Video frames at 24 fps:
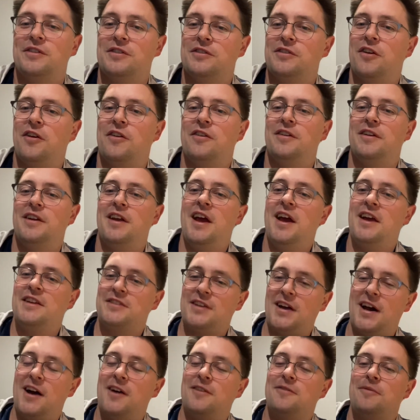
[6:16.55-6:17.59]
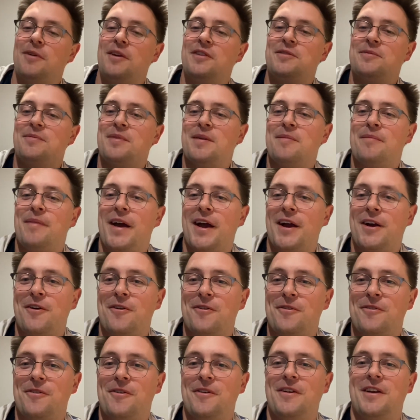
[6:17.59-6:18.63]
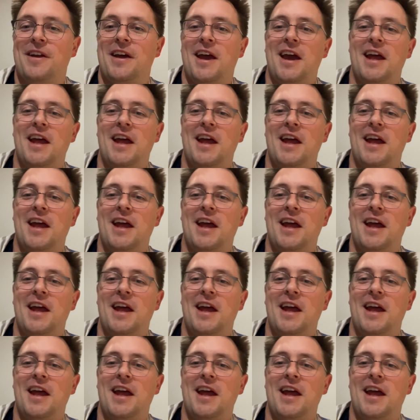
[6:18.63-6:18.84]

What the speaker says: It's a hard one to be a bag holder on.